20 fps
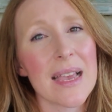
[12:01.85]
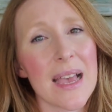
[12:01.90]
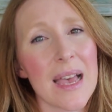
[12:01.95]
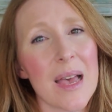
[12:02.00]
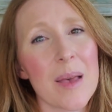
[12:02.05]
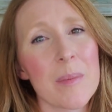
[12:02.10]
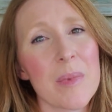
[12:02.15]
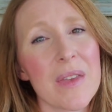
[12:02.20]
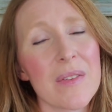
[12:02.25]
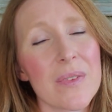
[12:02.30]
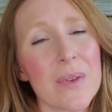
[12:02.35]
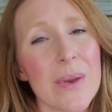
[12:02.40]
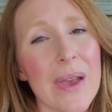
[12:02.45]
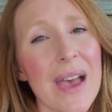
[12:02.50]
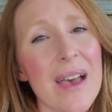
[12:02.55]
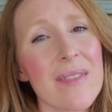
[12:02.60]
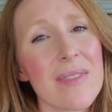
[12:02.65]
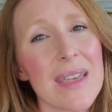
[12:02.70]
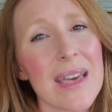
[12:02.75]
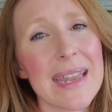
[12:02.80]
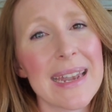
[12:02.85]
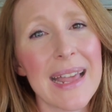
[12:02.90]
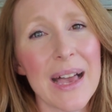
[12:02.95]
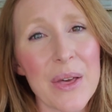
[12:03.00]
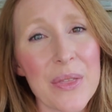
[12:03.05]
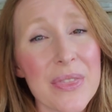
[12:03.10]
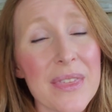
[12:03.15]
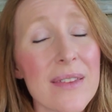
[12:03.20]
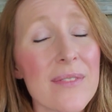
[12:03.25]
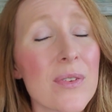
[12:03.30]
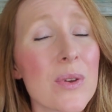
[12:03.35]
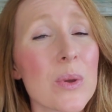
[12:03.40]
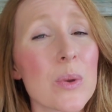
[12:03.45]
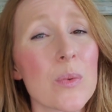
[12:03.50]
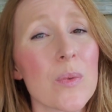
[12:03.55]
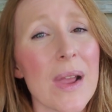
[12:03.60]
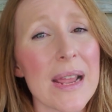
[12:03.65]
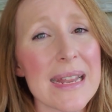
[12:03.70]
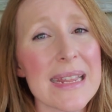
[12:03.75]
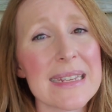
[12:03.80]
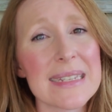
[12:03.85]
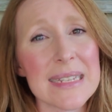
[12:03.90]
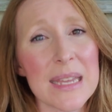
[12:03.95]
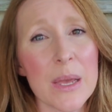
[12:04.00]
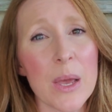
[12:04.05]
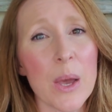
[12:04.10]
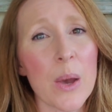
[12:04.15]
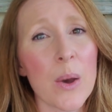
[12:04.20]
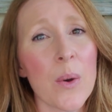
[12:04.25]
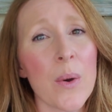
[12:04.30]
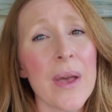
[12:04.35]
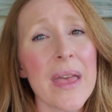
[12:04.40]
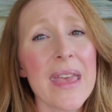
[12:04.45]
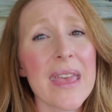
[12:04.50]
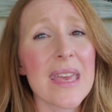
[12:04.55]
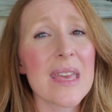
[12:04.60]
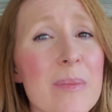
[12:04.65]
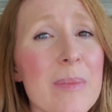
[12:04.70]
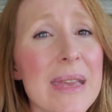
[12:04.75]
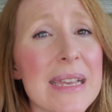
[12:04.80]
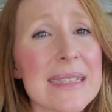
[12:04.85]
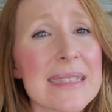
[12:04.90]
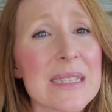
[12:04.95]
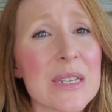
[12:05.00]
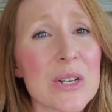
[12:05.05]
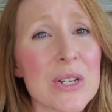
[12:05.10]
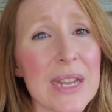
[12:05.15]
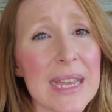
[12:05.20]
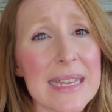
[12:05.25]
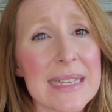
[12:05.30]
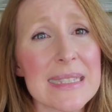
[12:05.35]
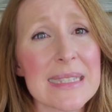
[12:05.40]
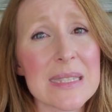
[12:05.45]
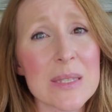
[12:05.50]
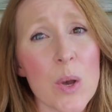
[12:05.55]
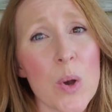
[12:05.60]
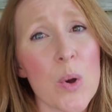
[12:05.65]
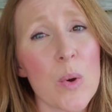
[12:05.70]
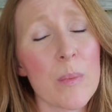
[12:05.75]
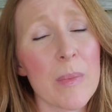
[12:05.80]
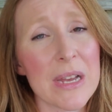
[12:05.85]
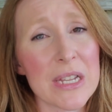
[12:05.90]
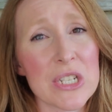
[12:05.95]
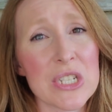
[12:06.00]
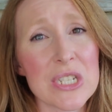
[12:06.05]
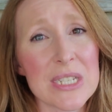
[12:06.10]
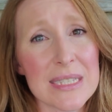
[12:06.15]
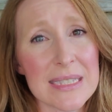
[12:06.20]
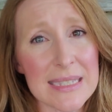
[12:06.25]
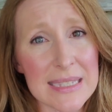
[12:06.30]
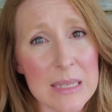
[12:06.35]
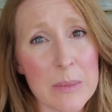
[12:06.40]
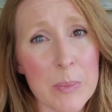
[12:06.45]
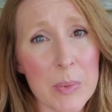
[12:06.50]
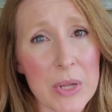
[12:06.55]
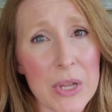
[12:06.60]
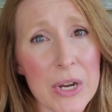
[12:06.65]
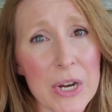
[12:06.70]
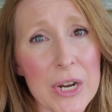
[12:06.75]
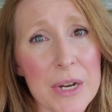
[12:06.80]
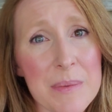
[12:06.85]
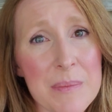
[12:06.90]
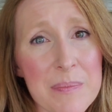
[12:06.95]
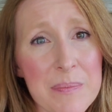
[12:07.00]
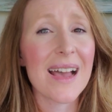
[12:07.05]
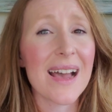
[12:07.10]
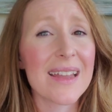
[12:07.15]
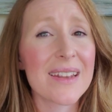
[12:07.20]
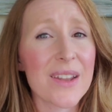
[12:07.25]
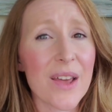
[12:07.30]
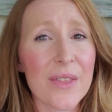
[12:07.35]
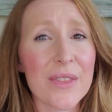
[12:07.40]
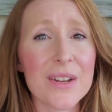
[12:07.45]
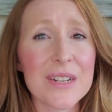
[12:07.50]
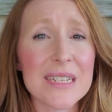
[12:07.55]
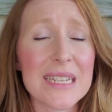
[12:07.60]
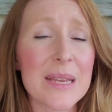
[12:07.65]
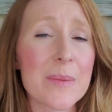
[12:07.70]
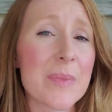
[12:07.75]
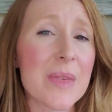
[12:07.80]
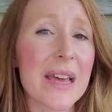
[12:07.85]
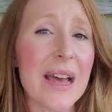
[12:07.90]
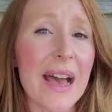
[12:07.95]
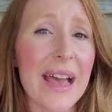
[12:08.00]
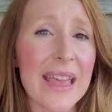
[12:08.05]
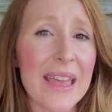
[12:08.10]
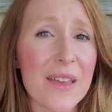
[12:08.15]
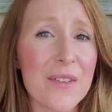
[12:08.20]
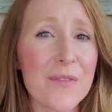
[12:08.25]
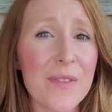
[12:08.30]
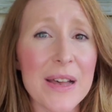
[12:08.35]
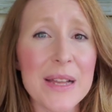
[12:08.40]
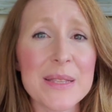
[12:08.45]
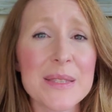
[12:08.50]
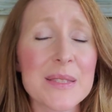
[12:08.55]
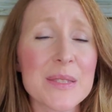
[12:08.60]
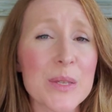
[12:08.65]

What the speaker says: If you have that healthy food ready to go, it makes your day so much simpler. Another tip that I have found